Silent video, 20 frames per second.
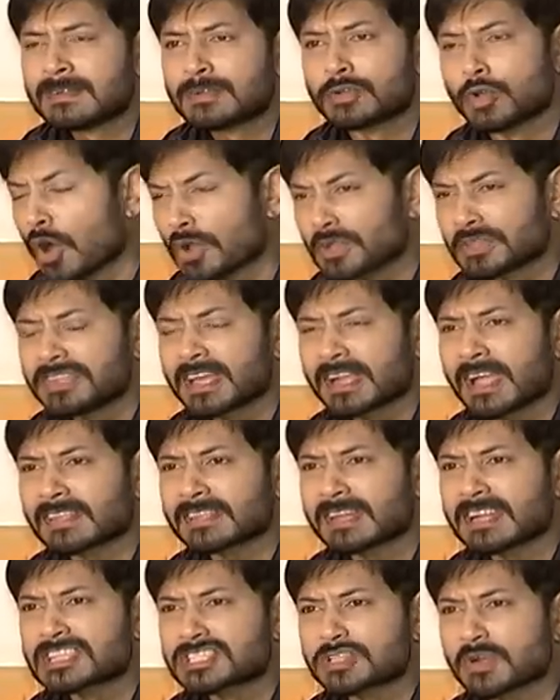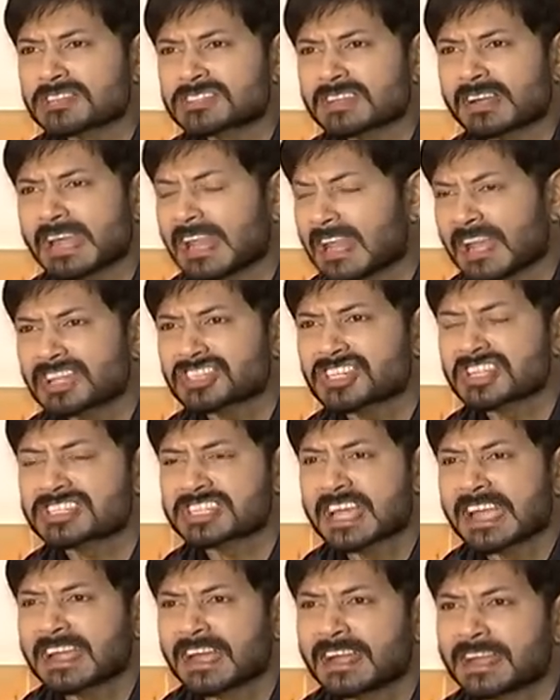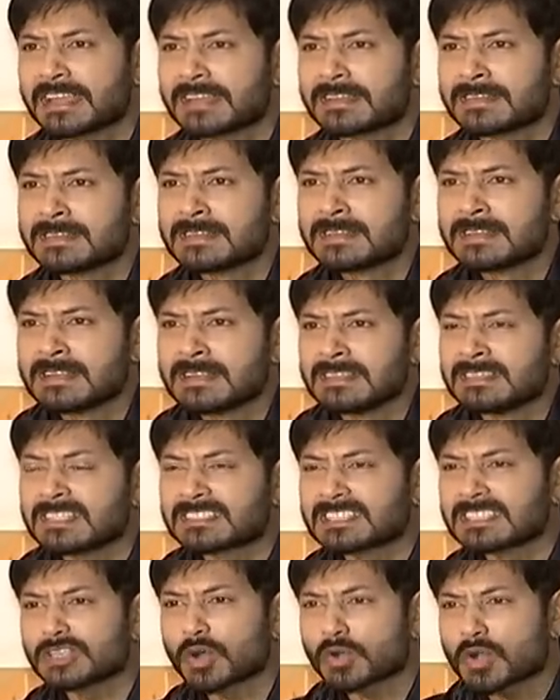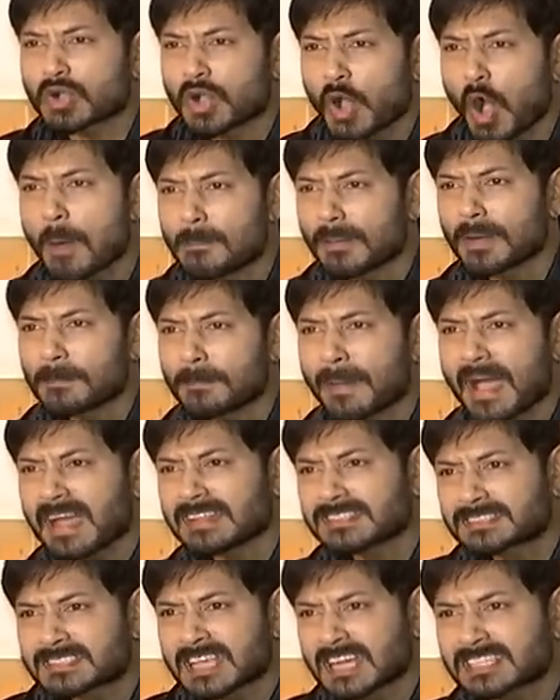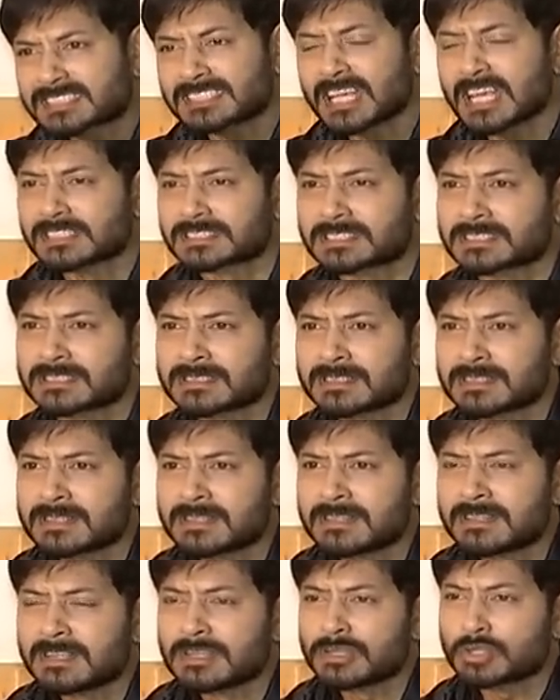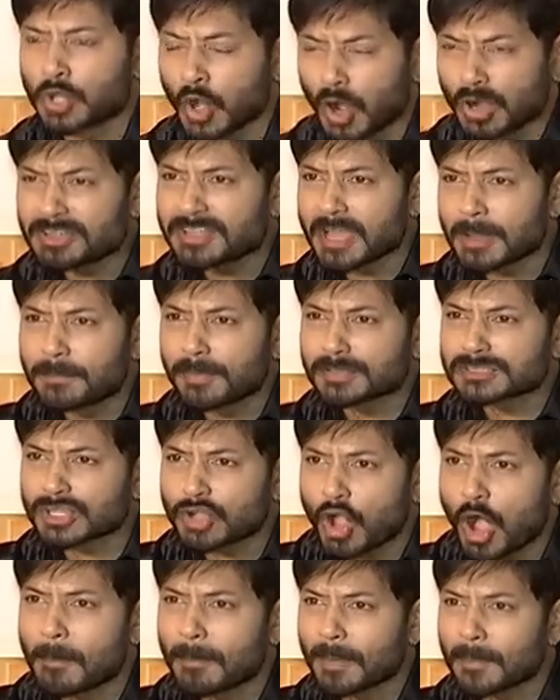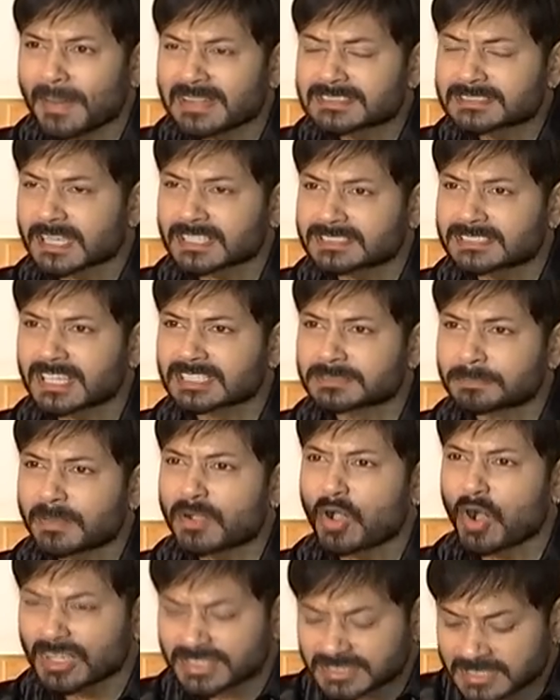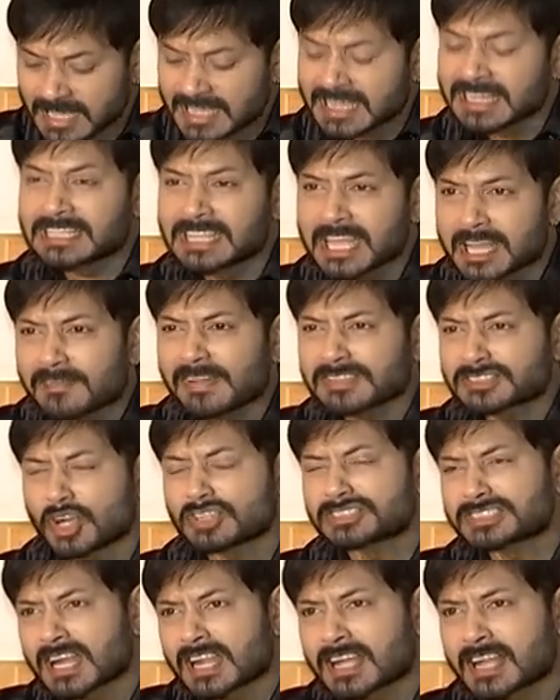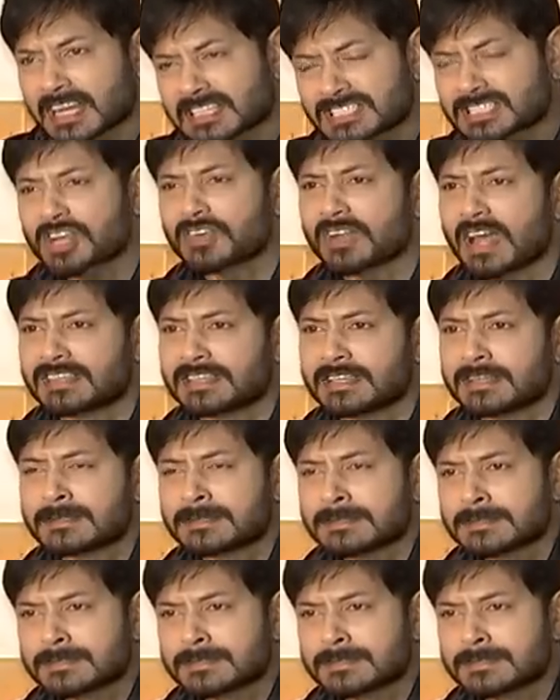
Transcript: Nor in the gather and historical delegation shakandi. This is a common man's success. Don't abuse a common man's success because it is a custom.